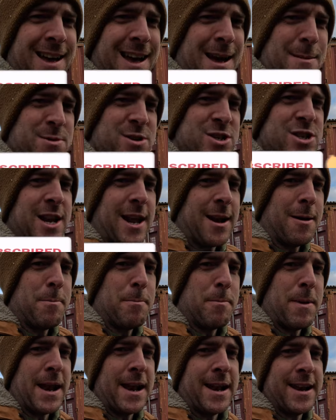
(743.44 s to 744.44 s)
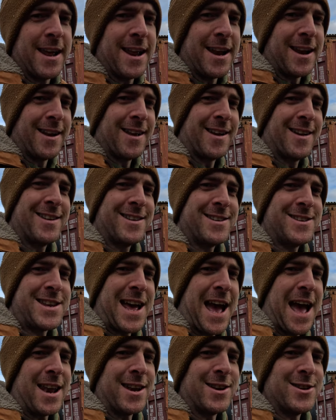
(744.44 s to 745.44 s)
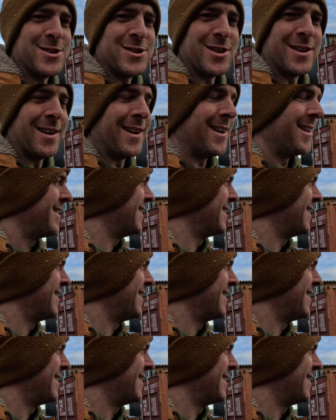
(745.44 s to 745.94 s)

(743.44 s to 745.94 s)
I'm still building dens and